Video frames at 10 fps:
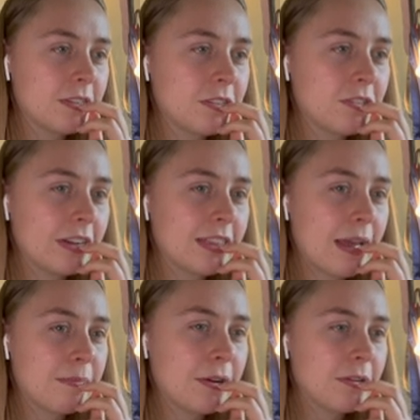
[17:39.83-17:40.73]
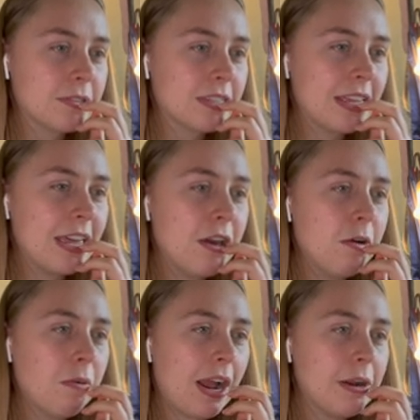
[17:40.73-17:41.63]
Strike that pose. Ew,
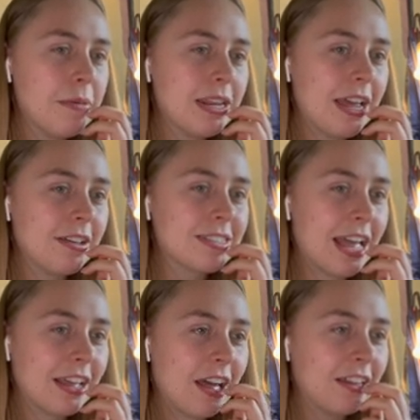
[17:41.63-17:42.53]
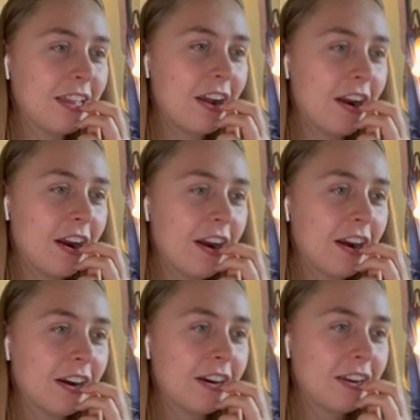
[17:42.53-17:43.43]
why are my nails that color?